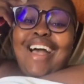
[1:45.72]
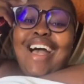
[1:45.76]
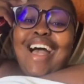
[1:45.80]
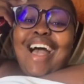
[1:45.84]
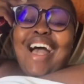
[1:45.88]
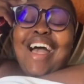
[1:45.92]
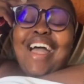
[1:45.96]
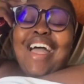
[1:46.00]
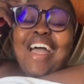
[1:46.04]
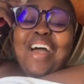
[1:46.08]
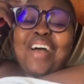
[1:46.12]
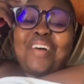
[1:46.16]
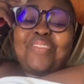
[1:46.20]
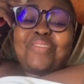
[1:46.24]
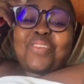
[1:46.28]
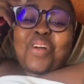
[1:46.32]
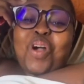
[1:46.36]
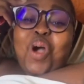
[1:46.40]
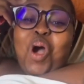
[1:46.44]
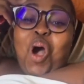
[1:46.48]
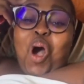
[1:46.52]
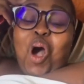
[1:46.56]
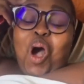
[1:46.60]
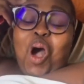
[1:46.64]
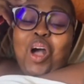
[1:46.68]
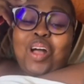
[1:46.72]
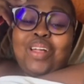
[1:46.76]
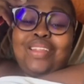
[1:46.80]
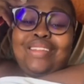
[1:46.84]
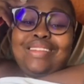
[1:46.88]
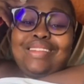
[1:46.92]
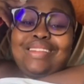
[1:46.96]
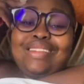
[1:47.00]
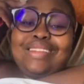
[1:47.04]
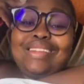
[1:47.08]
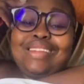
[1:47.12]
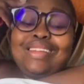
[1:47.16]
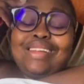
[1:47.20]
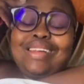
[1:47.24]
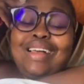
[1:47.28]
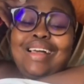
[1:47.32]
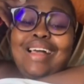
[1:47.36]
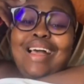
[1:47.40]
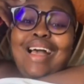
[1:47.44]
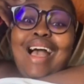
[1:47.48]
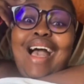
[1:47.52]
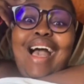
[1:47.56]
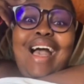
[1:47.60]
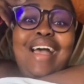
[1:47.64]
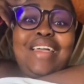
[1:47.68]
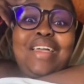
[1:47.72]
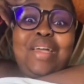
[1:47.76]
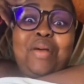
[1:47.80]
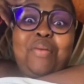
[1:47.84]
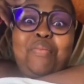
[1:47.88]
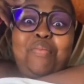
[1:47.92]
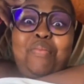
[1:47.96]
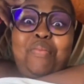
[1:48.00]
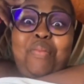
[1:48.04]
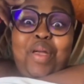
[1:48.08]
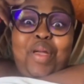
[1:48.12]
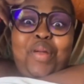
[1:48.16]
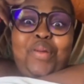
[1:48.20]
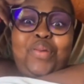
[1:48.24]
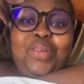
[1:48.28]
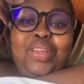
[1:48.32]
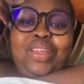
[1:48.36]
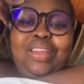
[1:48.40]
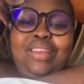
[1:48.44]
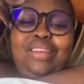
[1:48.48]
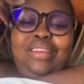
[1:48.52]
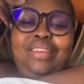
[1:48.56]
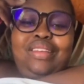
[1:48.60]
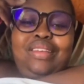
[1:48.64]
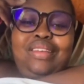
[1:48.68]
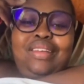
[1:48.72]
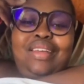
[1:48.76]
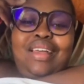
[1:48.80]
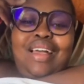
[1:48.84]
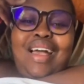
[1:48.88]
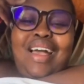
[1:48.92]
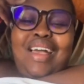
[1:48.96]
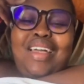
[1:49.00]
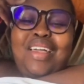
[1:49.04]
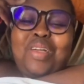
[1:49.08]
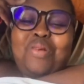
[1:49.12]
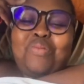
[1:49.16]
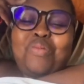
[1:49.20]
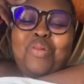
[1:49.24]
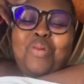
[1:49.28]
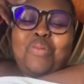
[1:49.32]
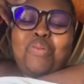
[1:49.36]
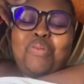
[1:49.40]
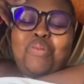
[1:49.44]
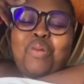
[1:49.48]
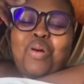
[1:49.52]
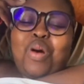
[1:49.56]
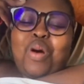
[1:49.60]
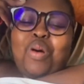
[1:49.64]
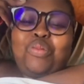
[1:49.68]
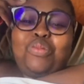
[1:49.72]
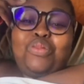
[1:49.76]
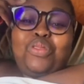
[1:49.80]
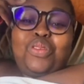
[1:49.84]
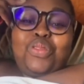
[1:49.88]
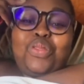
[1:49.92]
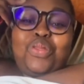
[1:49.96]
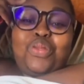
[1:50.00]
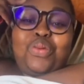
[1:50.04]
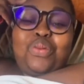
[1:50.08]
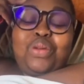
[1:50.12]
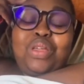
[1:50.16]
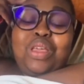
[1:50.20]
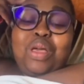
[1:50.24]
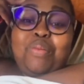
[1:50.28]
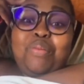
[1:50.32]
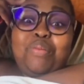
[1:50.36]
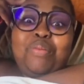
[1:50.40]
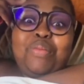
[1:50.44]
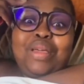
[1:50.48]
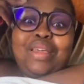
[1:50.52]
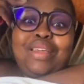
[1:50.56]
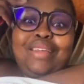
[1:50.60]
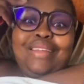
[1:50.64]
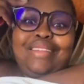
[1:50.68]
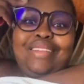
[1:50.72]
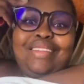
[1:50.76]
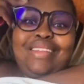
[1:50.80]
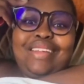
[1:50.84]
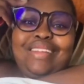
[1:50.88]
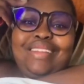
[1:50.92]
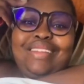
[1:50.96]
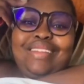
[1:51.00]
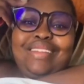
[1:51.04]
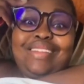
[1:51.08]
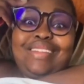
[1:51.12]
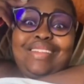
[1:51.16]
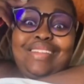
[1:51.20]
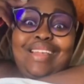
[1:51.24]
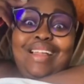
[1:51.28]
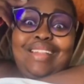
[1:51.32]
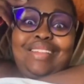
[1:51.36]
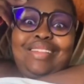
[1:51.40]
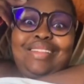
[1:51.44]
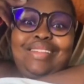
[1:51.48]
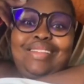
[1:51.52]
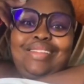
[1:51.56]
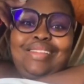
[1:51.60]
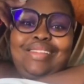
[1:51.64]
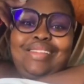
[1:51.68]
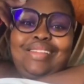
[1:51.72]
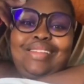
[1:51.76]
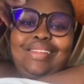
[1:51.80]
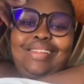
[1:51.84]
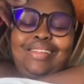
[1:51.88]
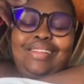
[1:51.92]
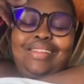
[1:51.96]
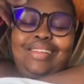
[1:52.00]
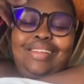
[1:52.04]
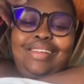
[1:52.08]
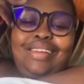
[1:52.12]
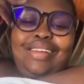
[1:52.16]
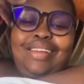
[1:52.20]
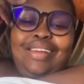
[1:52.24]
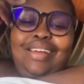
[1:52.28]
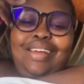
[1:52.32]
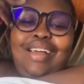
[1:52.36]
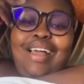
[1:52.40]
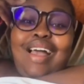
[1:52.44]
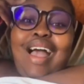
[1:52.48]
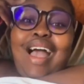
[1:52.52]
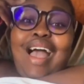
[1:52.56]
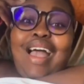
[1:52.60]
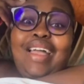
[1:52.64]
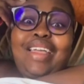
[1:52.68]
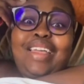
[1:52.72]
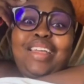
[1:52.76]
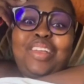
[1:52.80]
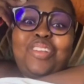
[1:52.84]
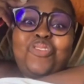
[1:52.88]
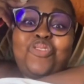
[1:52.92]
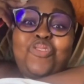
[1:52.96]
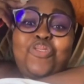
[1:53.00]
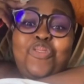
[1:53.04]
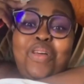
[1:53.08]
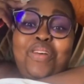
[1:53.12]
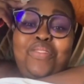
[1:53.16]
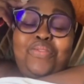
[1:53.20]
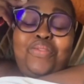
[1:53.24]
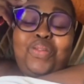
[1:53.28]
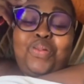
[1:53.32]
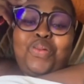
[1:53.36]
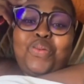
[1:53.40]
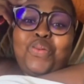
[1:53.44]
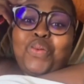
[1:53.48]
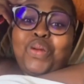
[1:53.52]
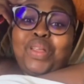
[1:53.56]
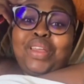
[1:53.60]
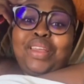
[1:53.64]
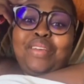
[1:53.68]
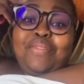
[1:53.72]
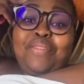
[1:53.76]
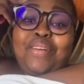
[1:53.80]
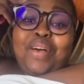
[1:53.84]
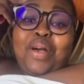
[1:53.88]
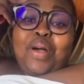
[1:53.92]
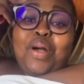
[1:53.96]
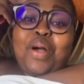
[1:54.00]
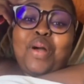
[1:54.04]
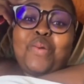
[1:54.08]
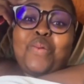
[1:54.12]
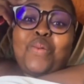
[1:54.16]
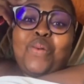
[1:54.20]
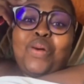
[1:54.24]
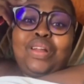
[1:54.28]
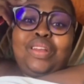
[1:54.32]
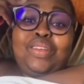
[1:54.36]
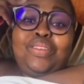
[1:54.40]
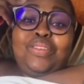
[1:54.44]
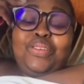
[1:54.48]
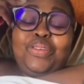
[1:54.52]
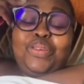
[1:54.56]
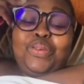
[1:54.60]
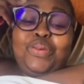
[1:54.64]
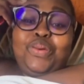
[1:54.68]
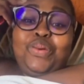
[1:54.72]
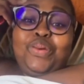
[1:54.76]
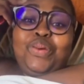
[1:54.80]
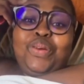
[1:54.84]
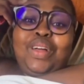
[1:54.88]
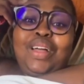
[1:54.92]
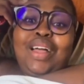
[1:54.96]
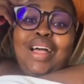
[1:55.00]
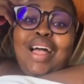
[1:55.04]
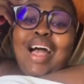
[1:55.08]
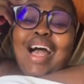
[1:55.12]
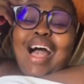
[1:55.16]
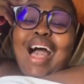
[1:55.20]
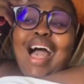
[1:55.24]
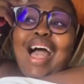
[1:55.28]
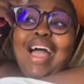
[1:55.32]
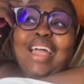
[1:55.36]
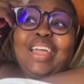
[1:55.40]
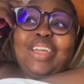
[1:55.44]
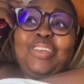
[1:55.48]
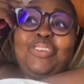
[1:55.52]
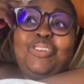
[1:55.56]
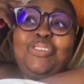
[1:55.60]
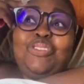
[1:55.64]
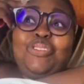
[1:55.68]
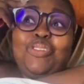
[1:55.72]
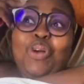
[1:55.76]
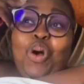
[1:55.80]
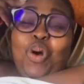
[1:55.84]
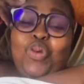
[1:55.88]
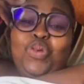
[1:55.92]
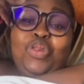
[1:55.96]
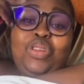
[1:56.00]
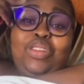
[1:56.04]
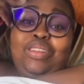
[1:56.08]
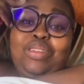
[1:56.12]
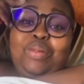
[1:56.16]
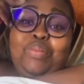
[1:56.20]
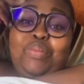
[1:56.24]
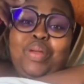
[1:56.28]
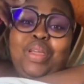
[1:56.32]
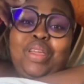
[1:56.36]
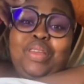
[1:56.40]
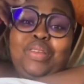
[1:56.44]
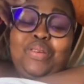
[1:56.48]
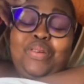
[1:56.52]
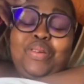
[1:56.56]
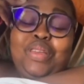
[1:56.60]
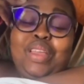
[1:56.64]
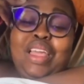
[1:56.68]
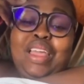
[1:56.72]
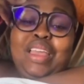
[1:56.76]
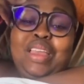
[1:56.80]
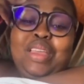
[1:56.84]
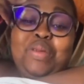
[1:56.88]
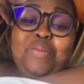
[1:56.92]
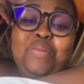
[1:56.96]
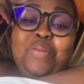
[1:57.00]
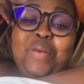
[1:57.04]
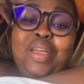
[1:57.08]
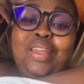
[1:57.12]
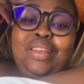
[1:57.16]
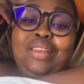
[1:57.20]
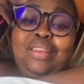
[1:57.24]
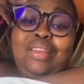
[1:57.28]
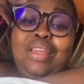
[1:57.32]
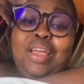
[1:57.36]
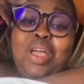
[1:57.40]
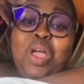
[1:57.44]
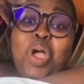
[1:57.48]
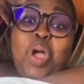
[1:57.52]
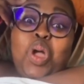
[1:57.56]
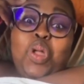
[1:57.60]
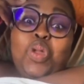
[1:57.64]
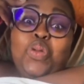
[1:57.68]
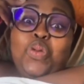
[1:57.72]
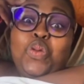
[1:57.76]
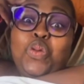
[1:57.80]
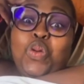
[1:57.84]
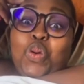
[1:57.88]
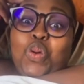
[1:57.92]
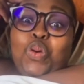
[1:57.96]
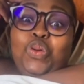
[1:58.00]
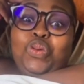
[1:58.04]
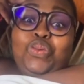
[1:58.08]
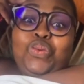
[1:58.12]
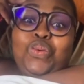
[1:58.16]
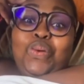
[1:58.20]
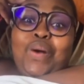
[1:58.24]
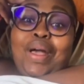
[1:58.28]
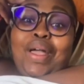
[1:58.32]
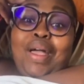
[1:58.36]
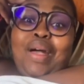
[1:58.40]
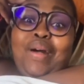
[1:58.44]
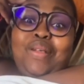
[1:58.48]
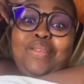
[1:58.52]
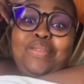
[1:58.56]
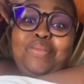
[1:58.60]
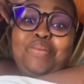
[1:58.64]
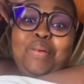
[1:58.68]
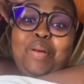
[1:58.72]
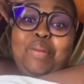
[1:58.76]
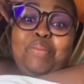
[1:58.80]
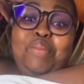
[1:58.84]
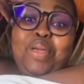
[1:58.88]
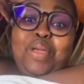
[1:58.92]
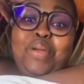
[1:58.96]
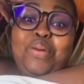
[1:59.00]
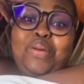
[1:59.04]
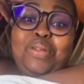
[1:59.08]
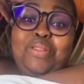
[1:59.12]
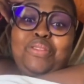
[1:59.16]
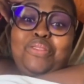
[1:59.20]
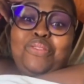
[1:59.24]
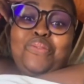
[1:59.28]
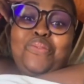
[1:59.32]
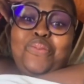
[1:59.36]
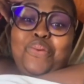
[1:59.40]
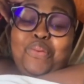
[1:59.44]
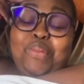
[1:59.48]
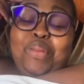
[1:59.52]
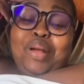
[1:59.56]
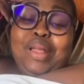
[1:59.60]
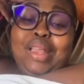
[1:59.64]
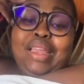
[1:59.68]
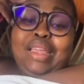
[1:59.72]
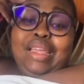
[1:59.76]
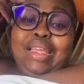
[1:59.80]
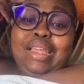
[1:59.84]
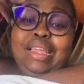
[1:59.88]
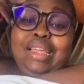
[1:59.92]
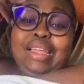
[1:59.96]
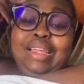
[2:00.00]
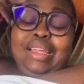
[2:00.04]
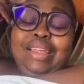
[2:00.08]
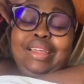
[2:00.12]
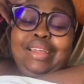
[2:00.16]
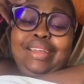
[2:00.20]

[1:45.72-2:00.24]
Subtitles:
I have cars. I am married. I am a mom to 3 amazing sons. I can travel whenever I want to. I don't depend on any men, nor do I ask my parents for money.